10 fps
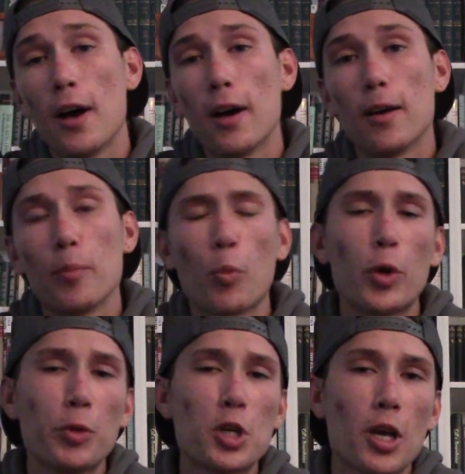
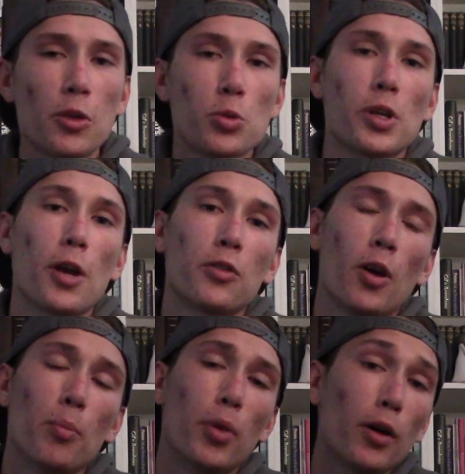When reaching out to accounts
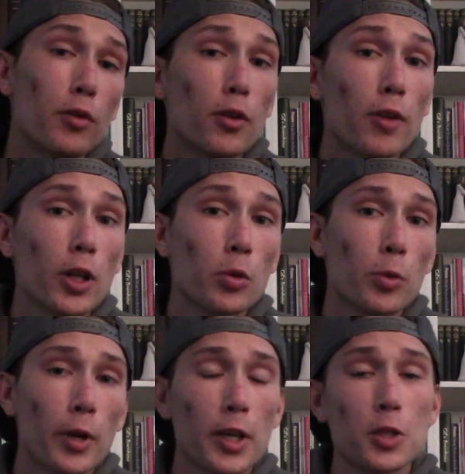above your follower
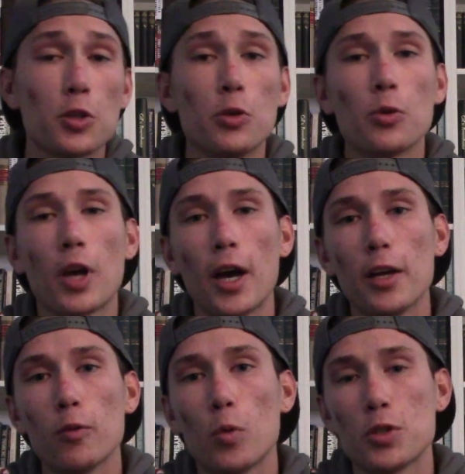range, you kind
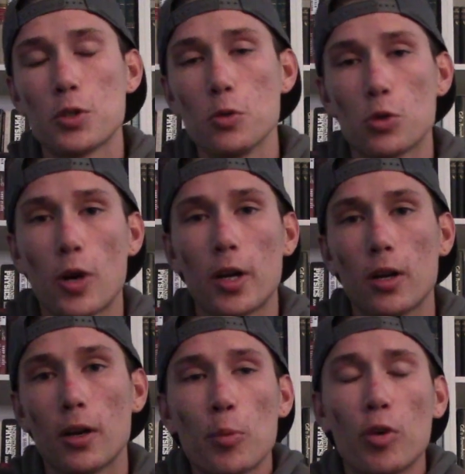of want to try
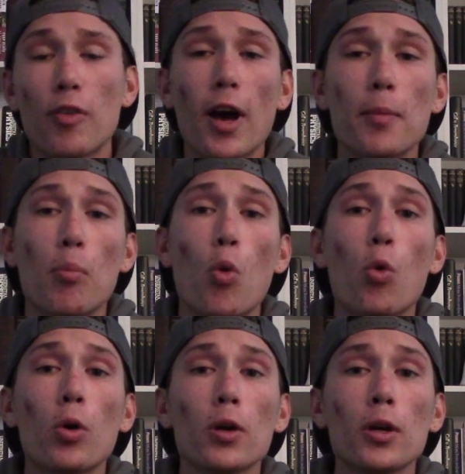to provide
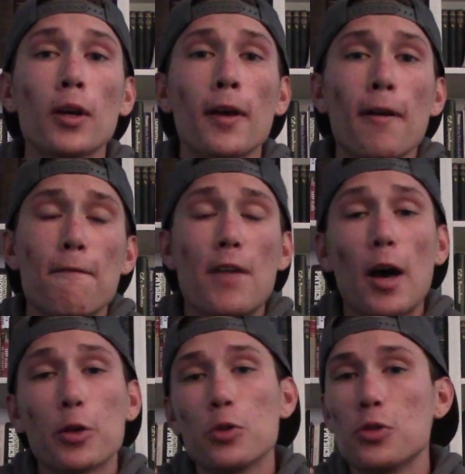more
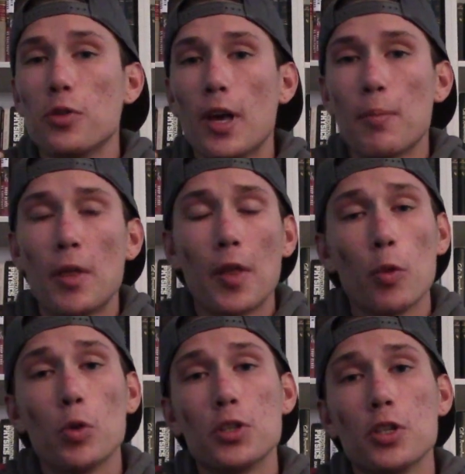value to them than they
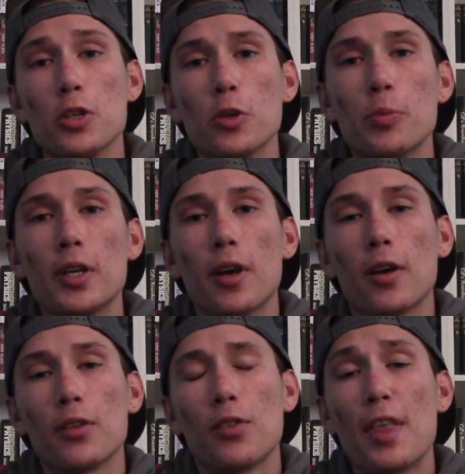would to you,
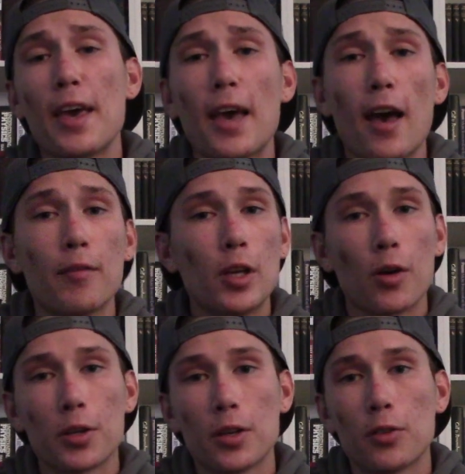because they have the
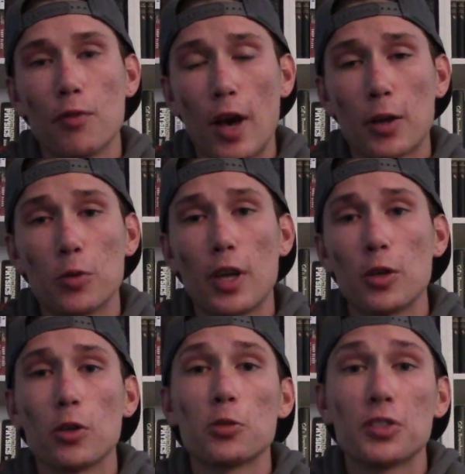audience value that
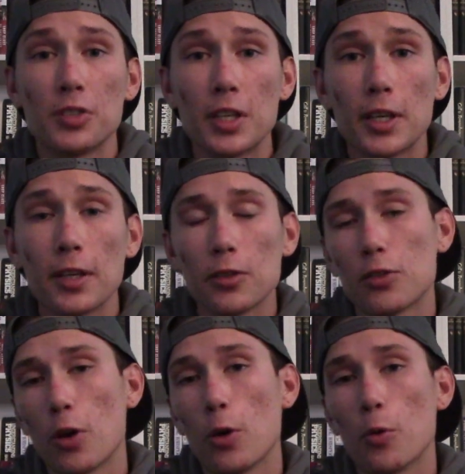you're seeking.
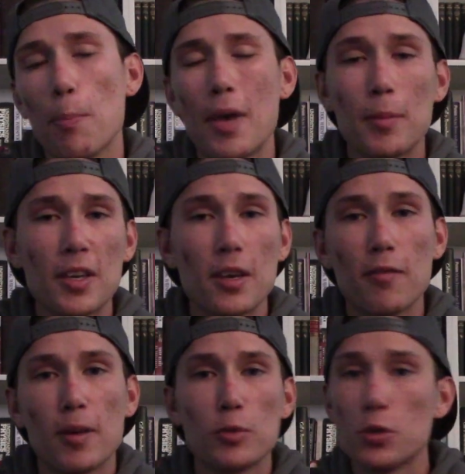So maybe give
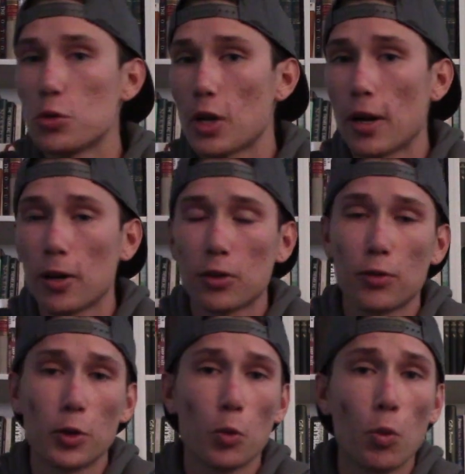them 2 shout outs
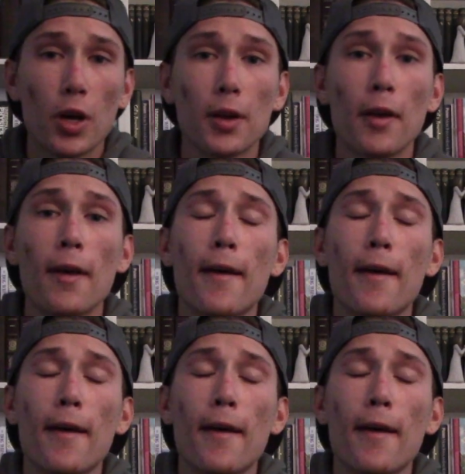for your one.